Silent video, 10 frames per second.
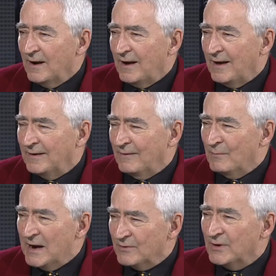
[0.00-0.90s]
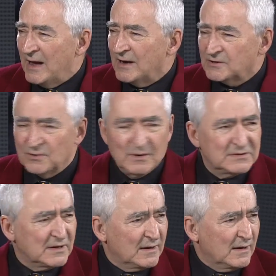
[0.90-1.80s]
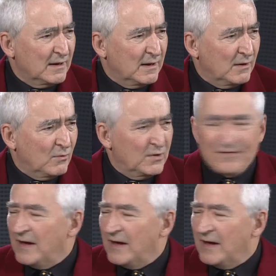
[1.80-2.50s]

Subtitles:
and my reaction was, we've